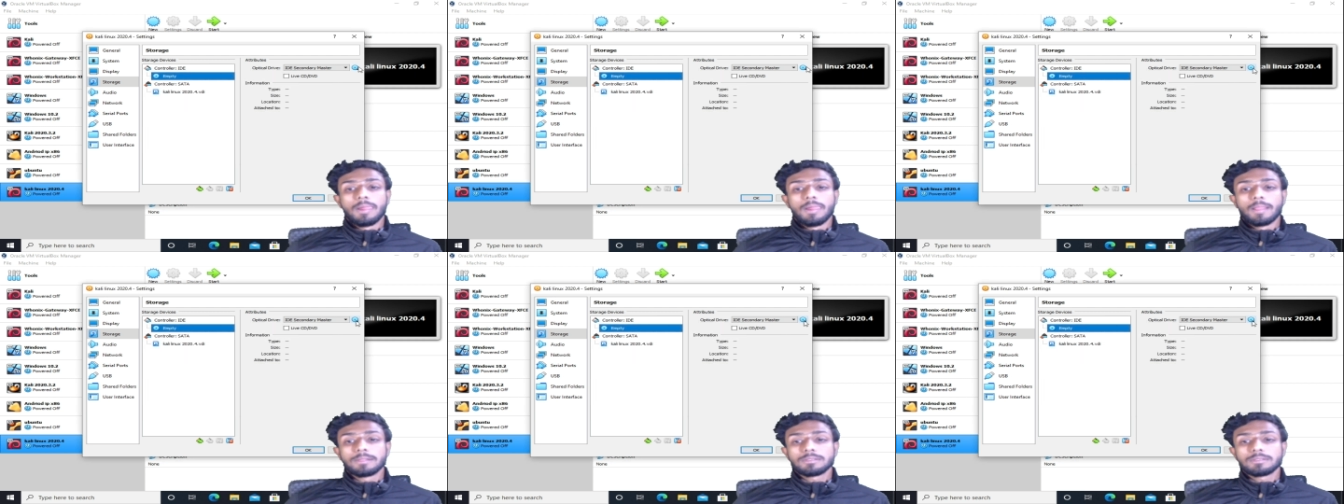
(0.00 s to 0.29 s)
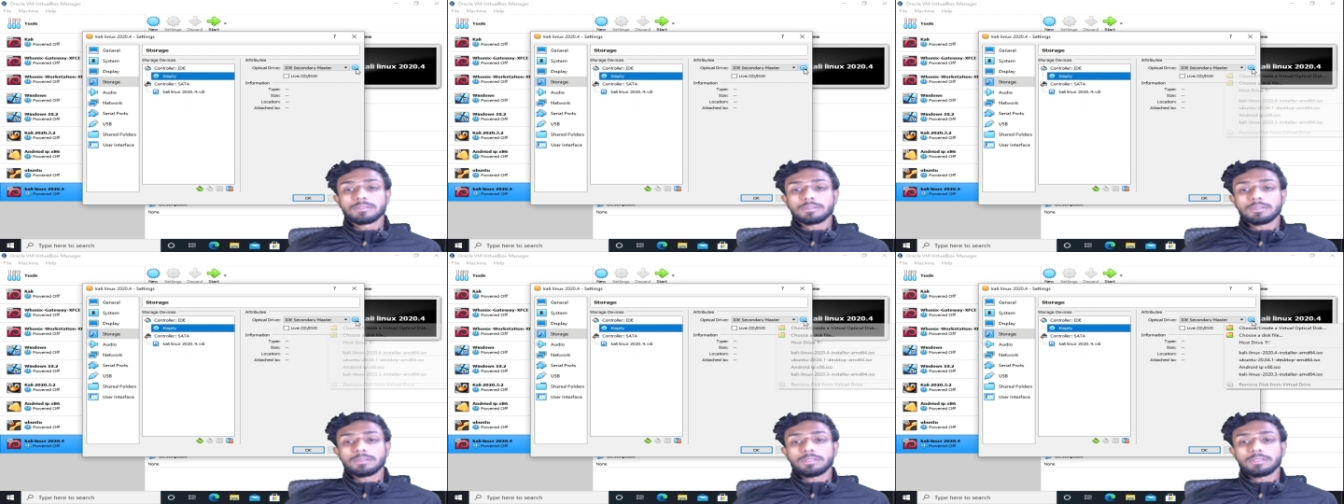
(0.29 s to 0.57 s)

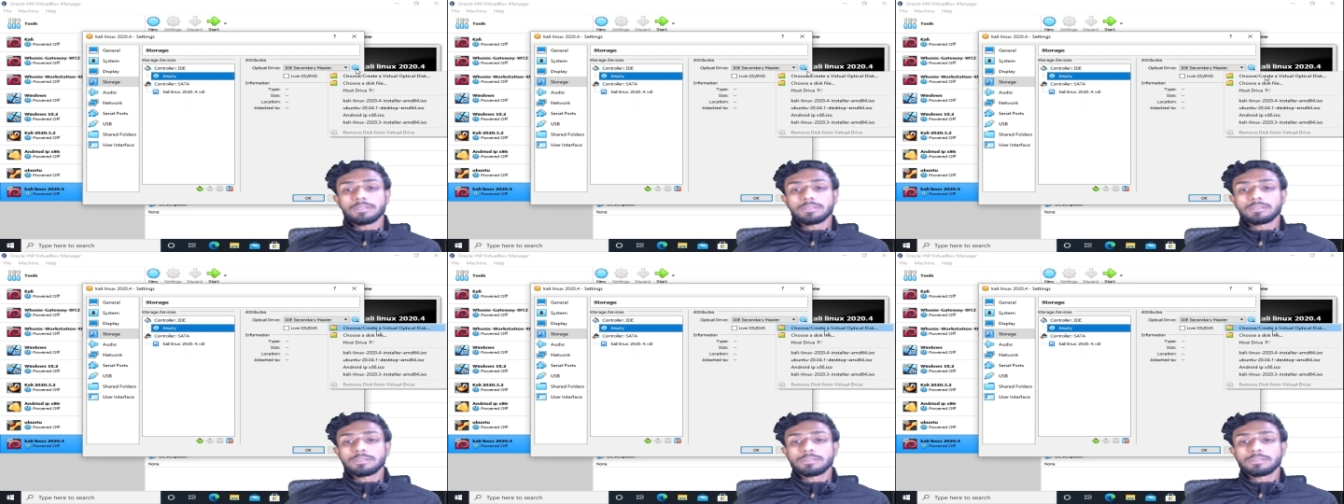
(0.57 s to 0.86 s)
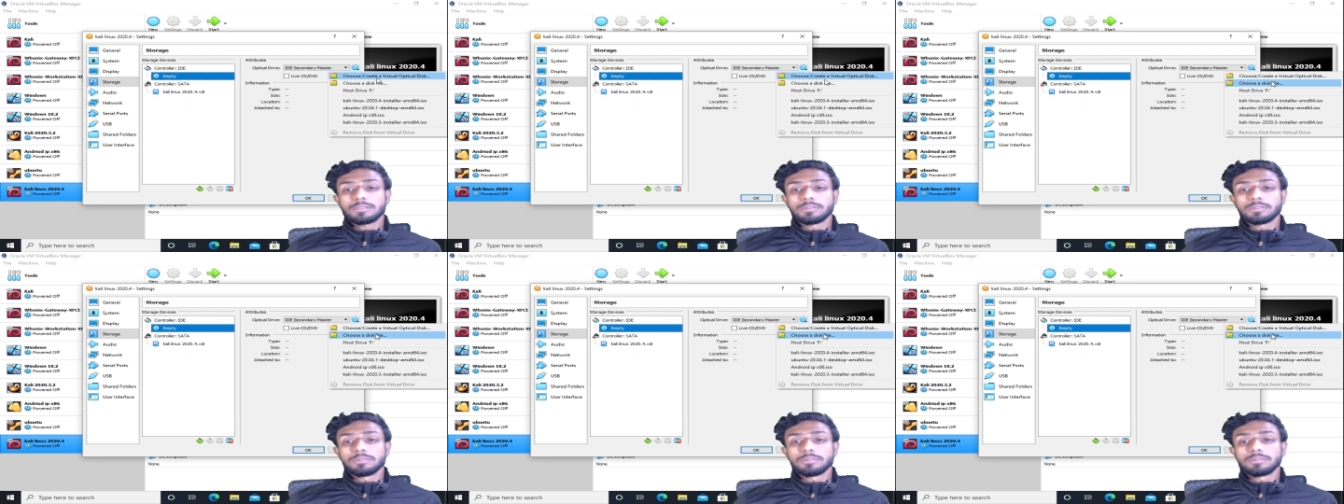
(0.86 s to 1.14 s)
sorry
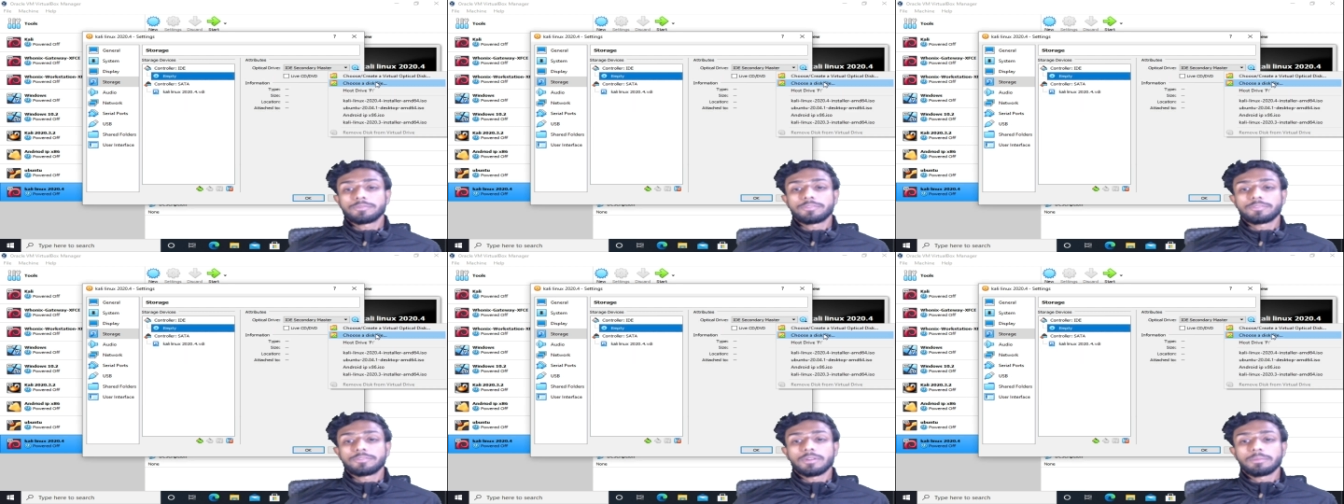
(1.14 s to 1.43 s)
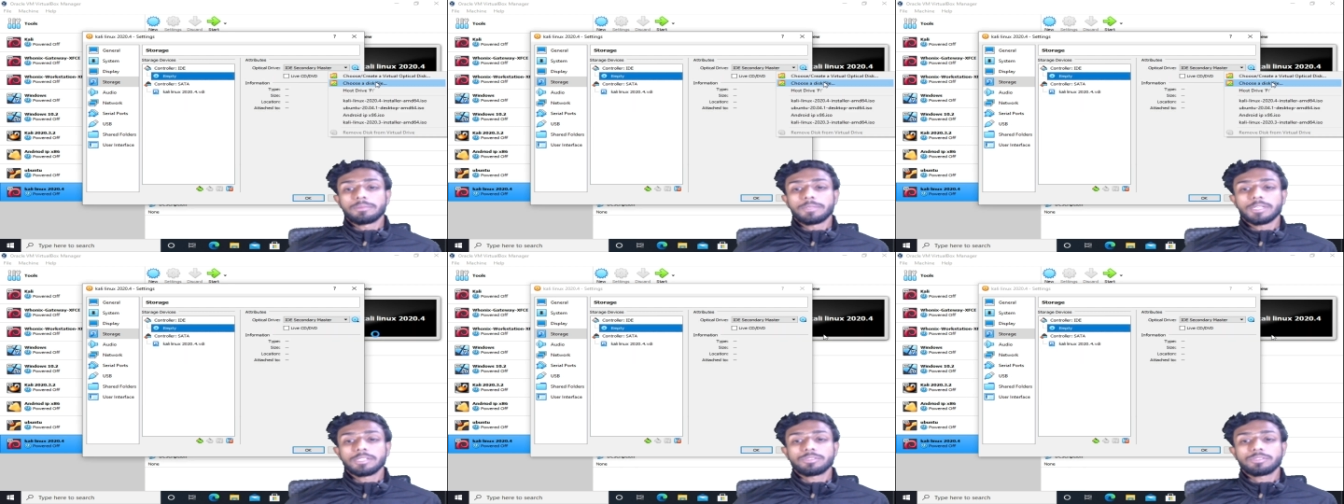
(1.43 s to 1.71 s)
so
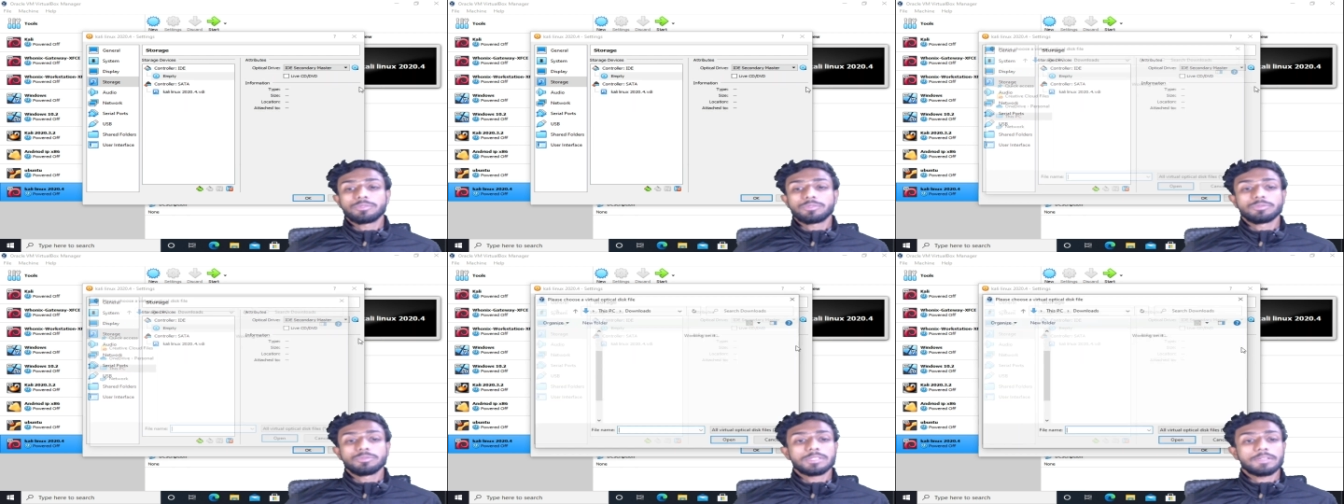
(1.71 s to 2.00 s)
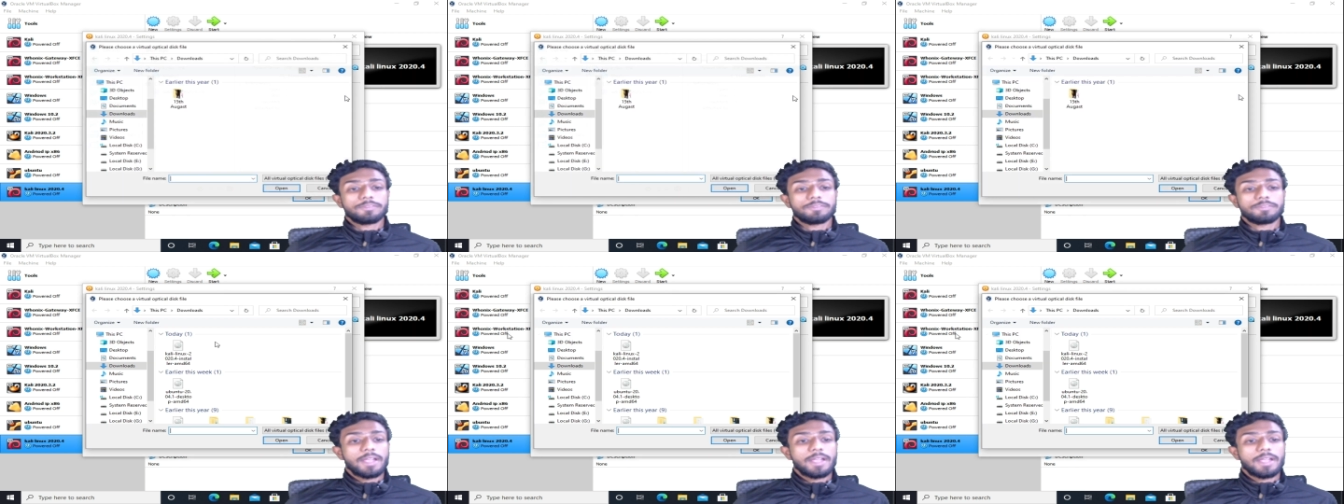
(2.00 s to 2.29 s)
from here choose
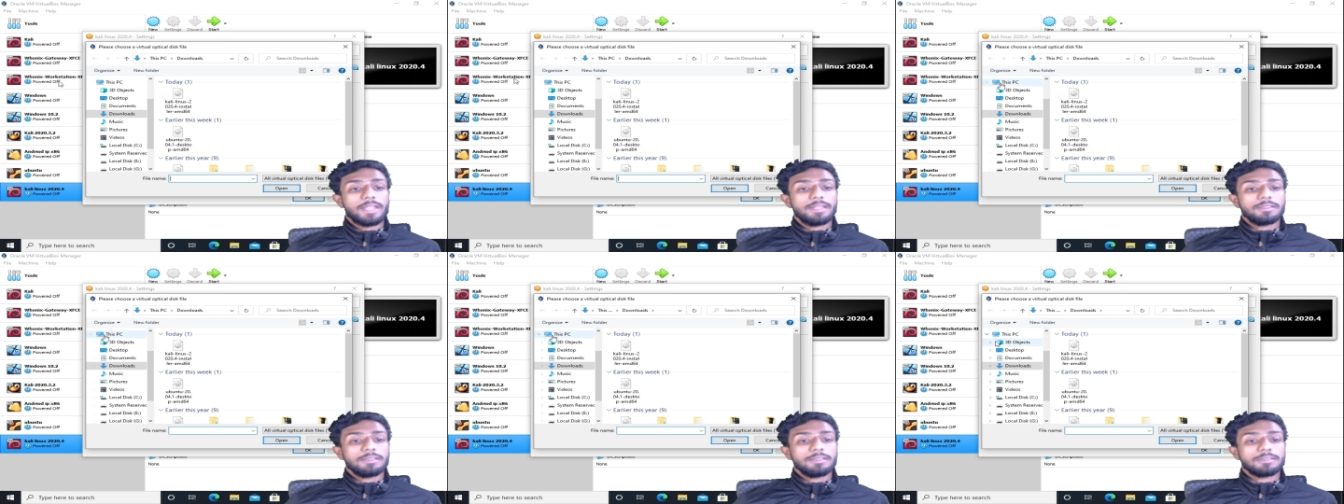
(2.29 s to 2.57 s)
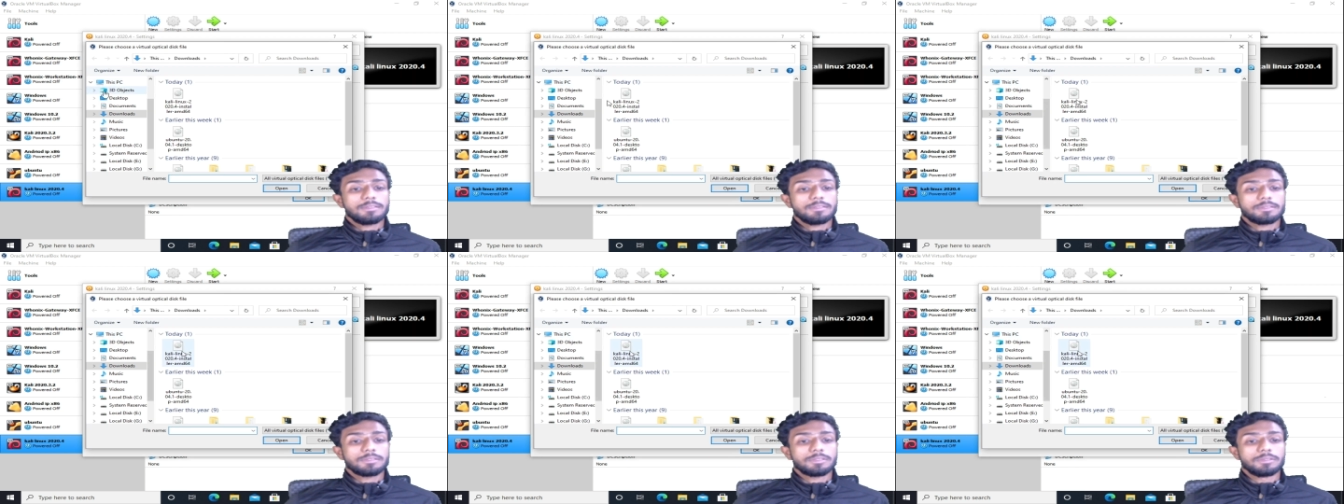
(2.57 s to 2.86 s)
the file
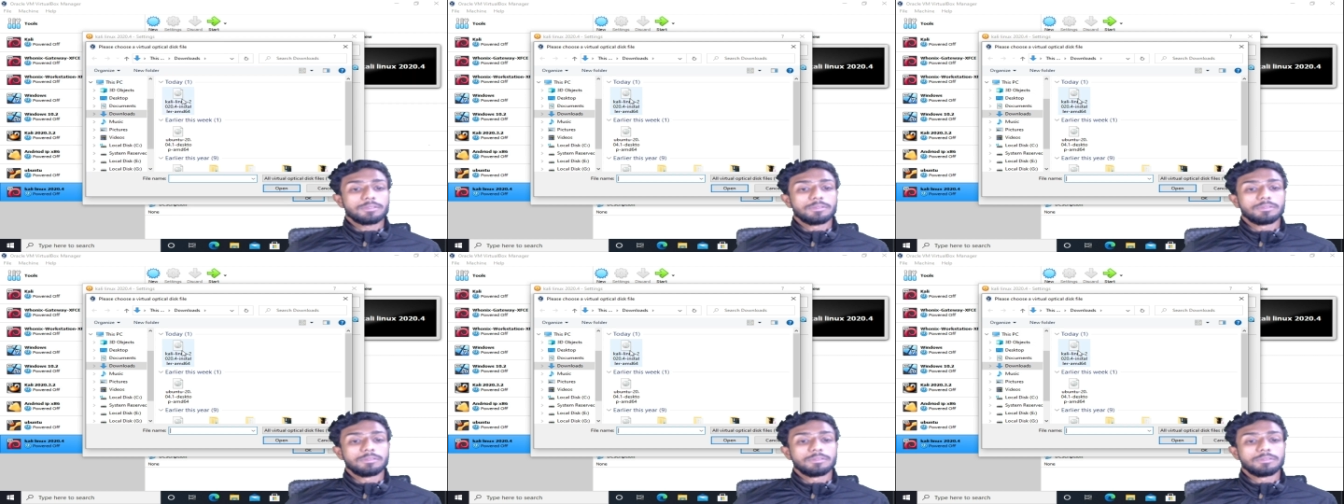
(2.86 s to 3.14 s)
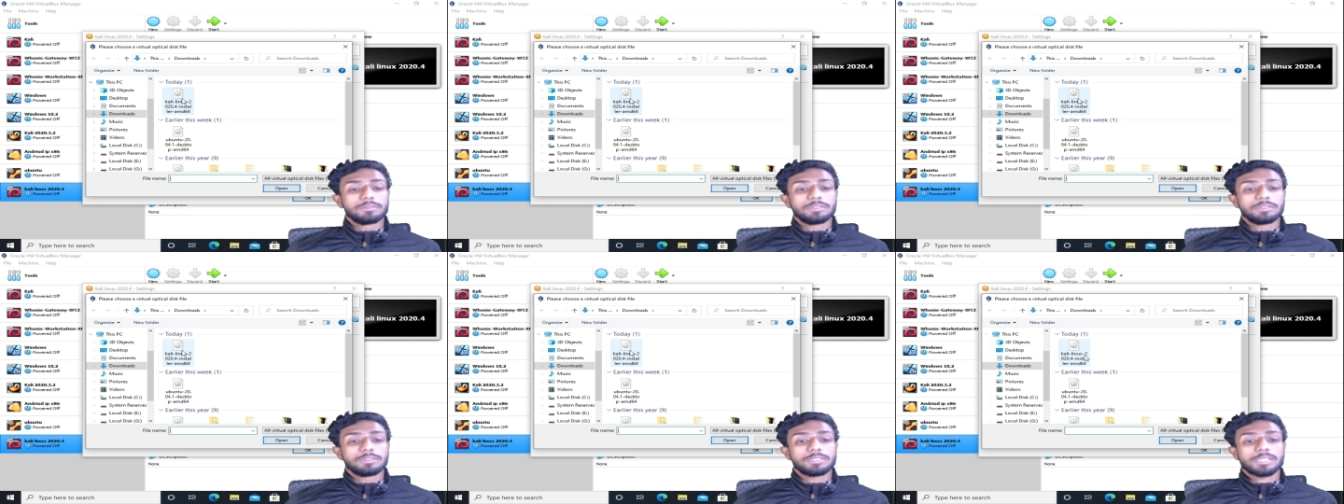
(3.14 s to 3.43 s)
so
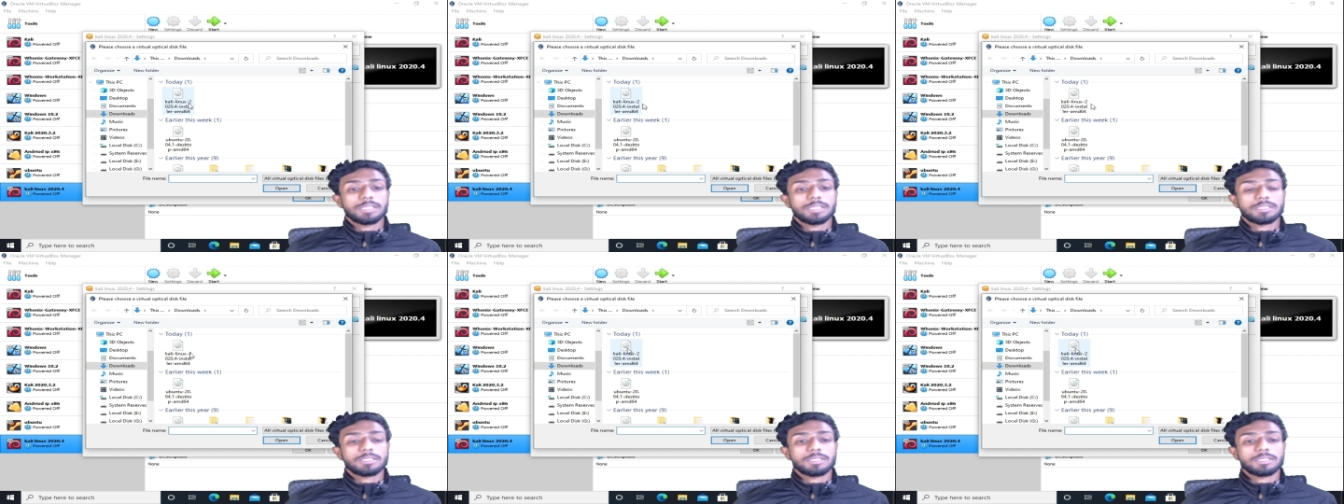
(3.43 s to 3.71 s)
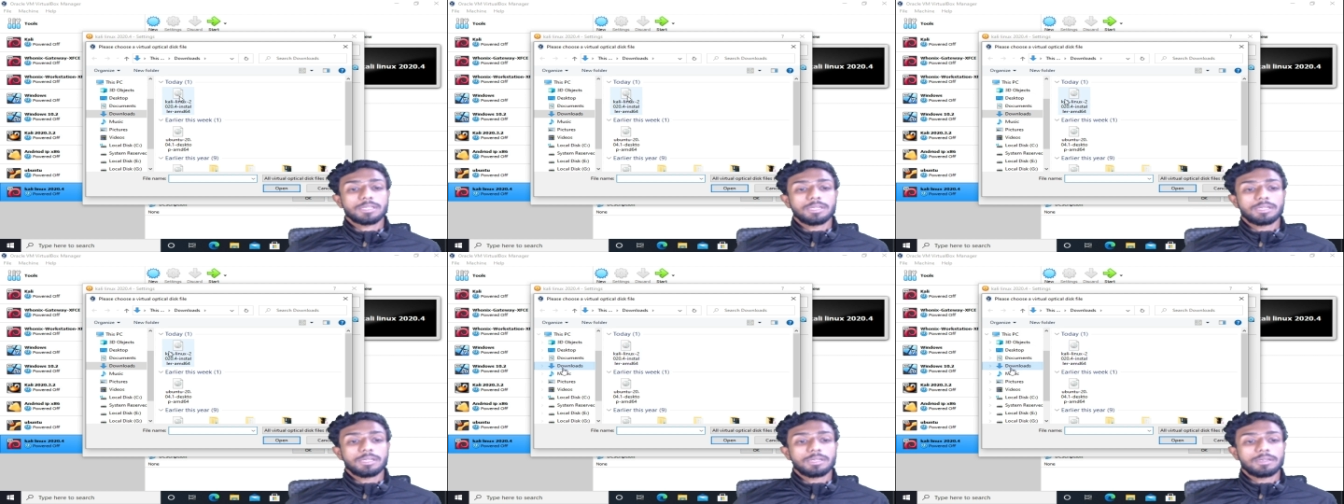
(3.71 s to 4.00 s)
just
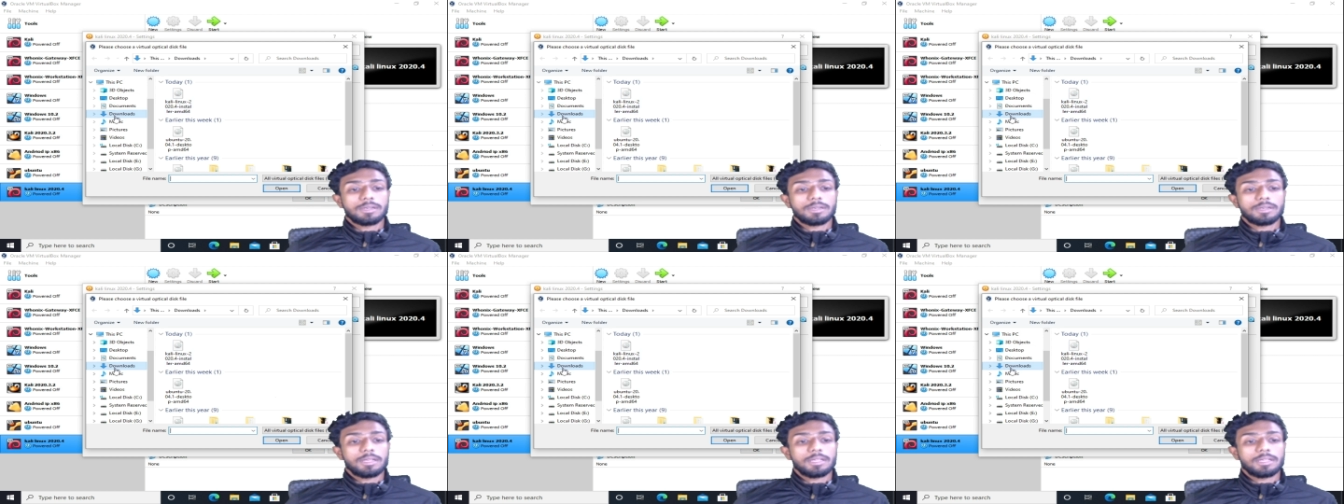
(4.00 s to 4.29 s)
uh,